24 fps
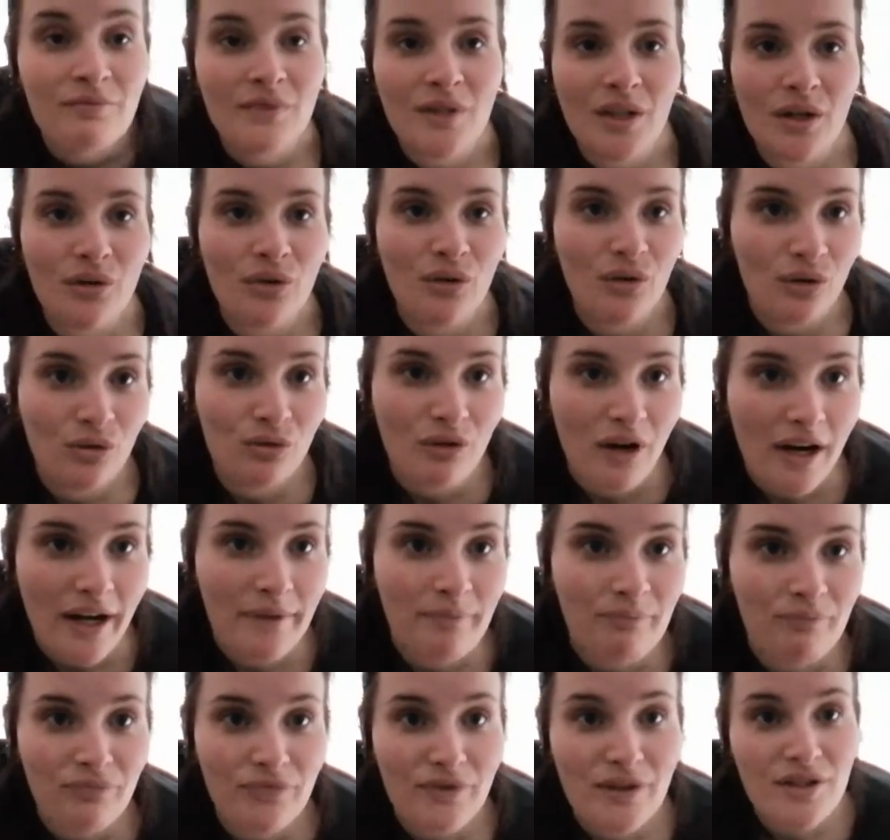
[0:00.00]
Alright,
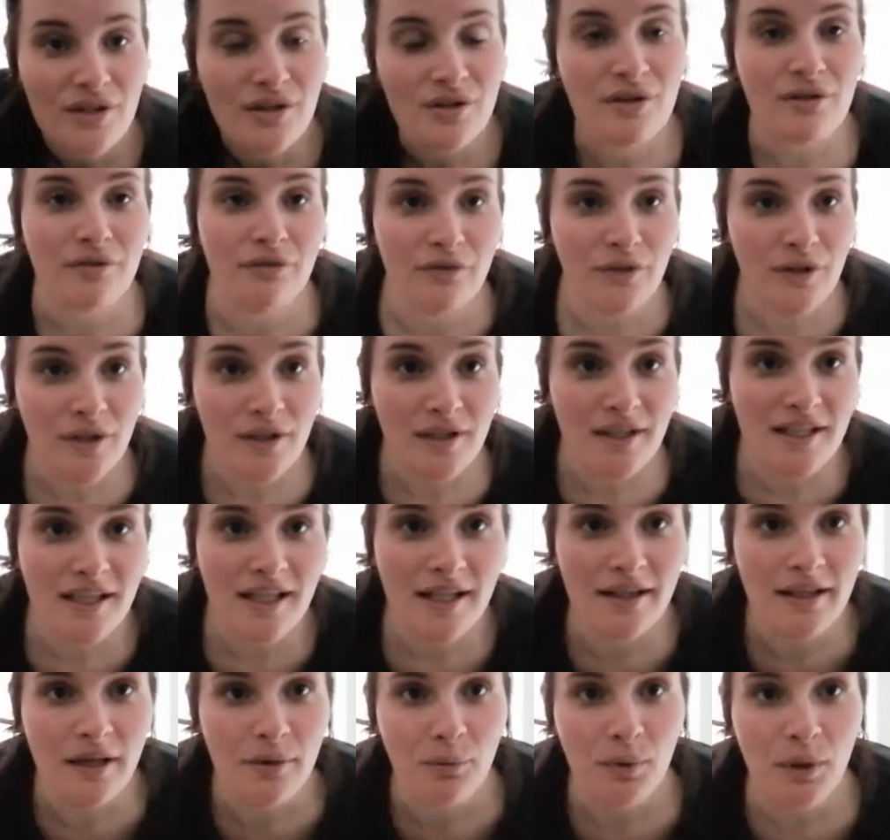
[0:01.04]
so the first
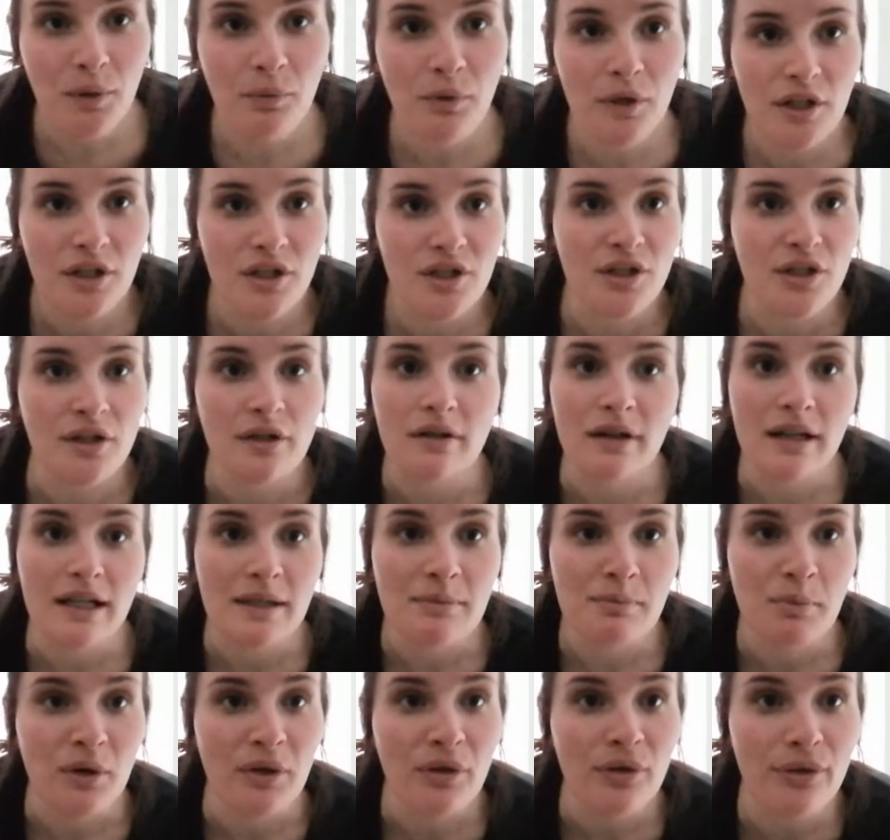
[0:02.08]
thing that we want to do is
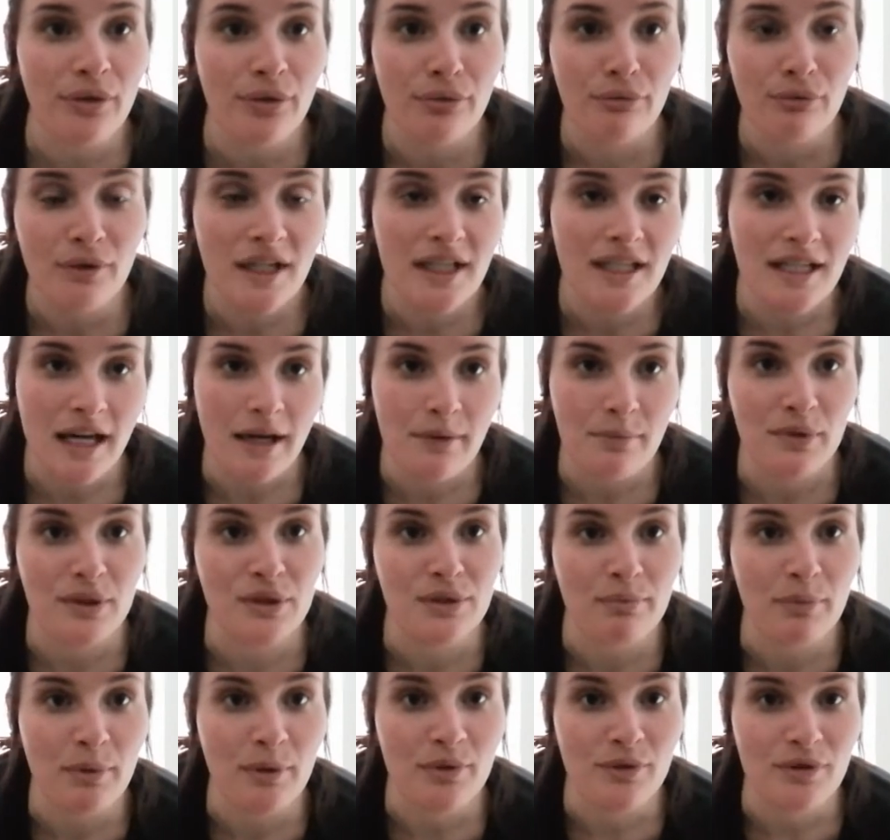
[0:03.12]
put 3
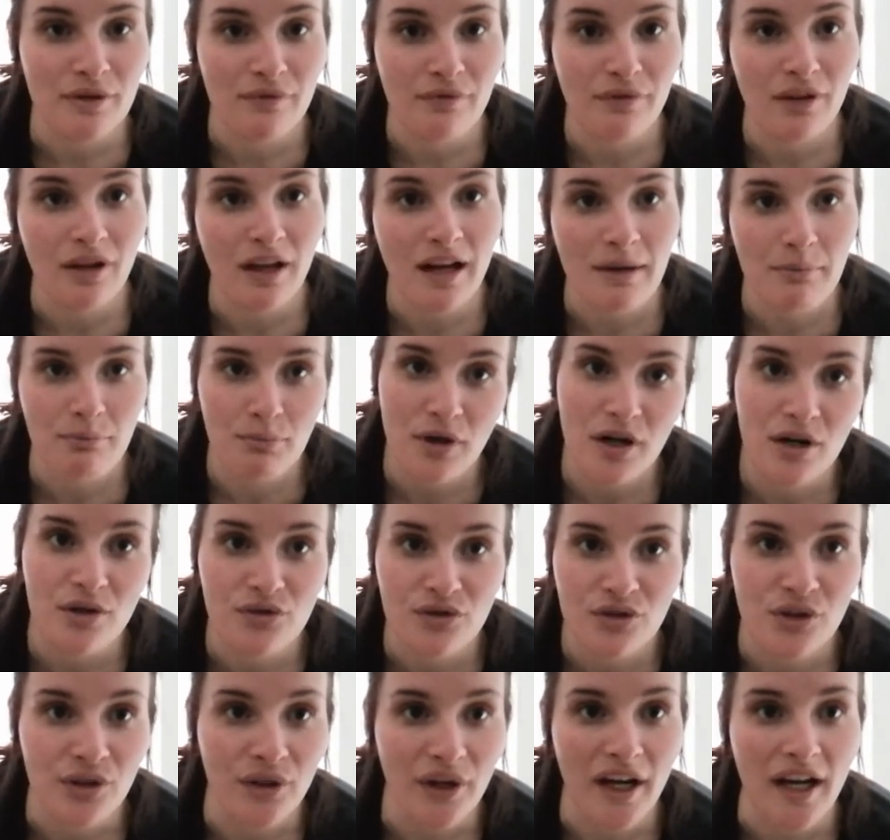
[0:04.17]
tablespoons of light brown
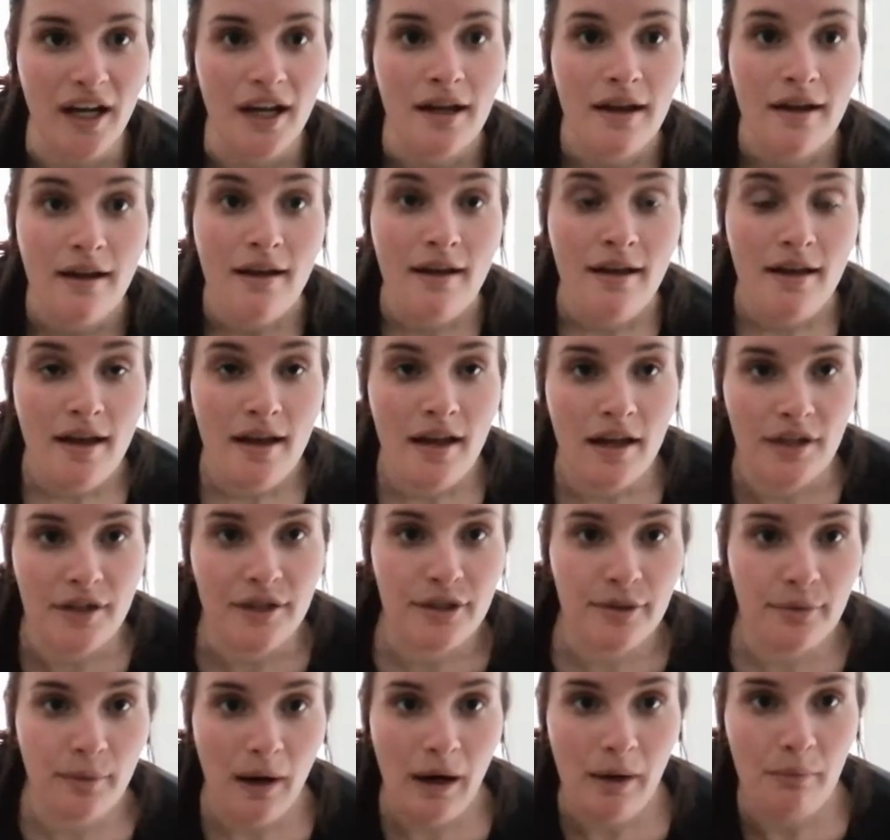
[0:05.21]
sugar
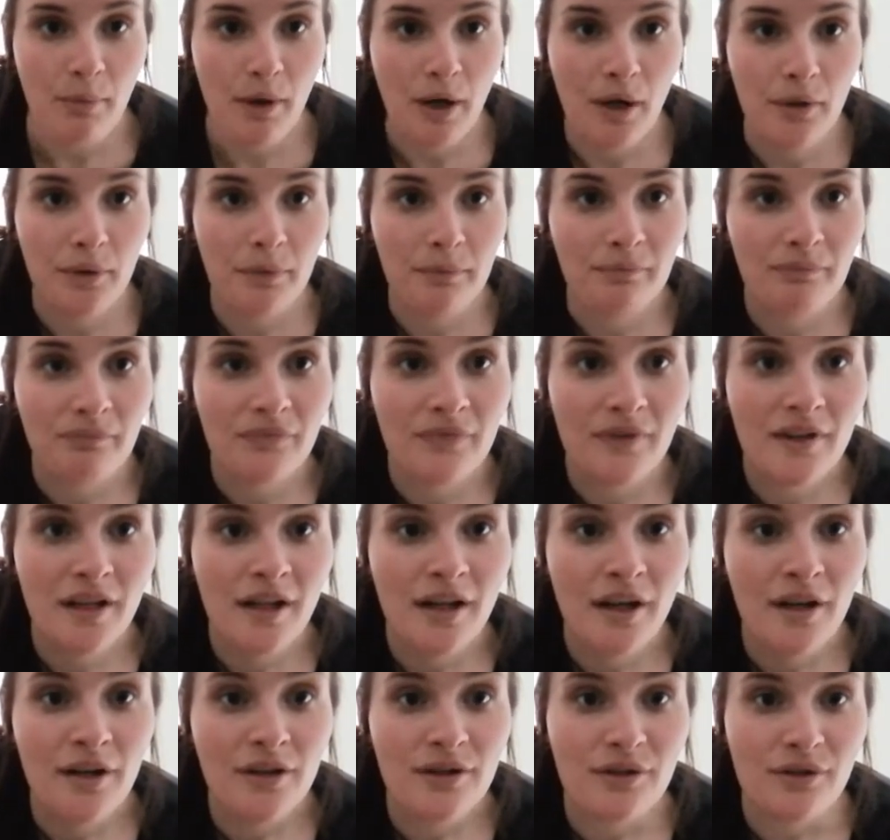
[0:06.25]
into our bowl.
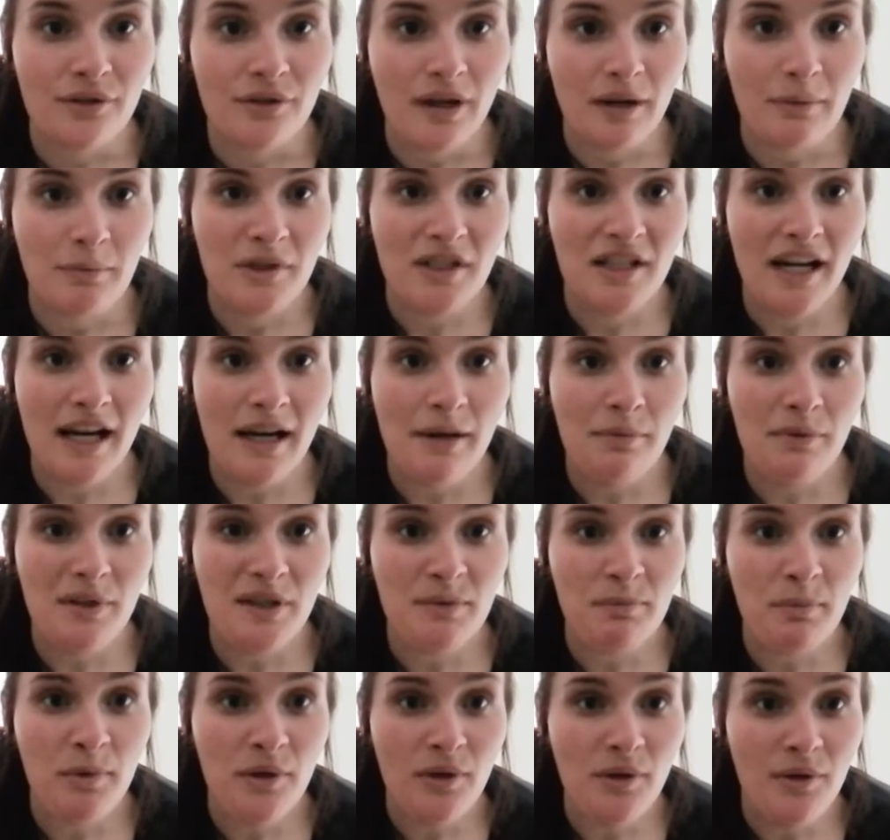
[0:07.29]
So grab your
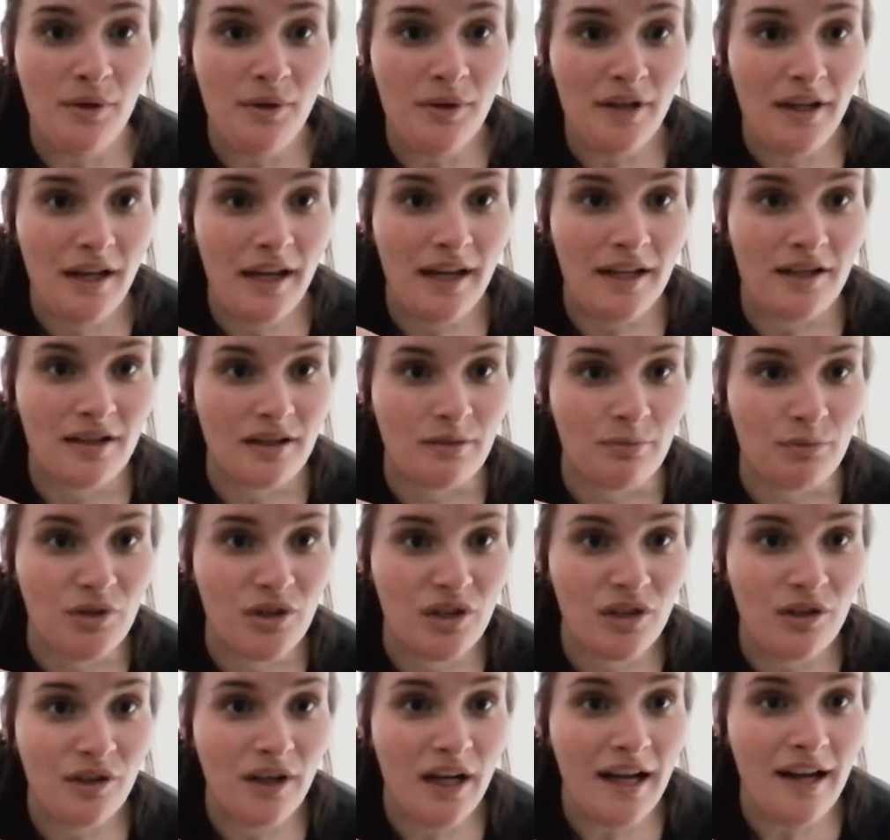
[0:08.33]
tablespoon and some
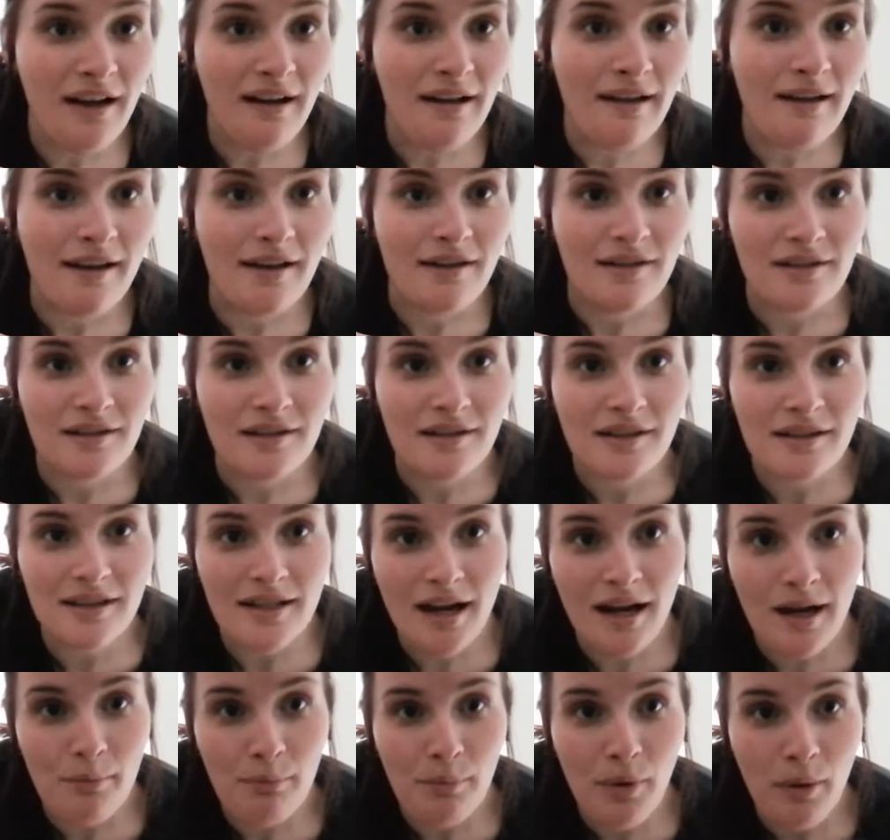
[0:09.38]
sugar and just
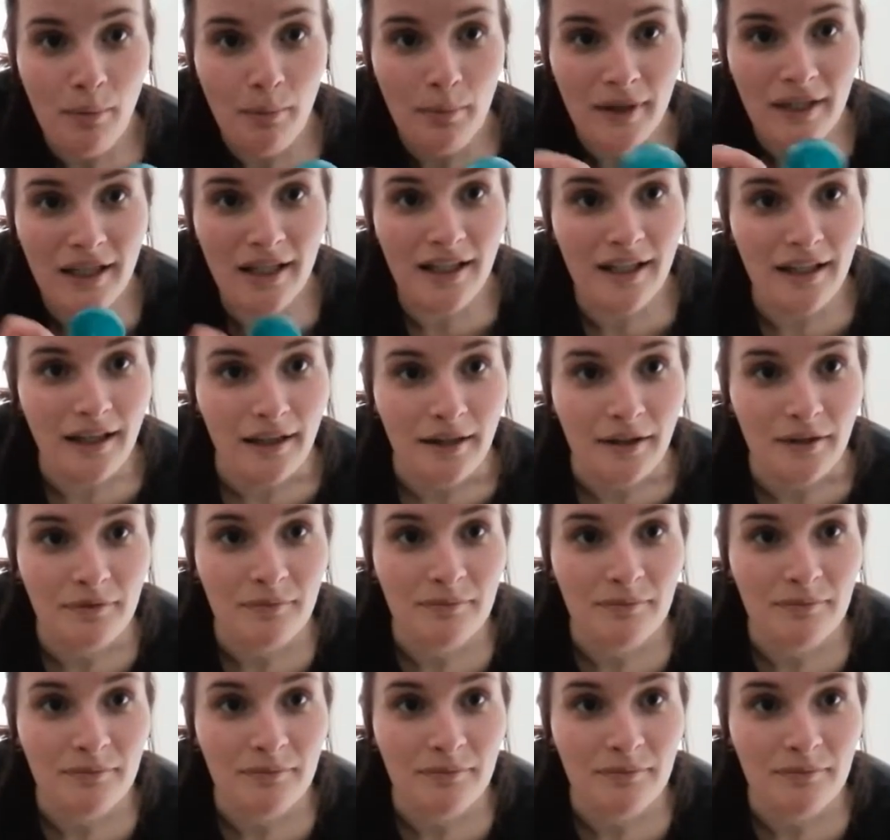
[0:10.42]
start popping it in.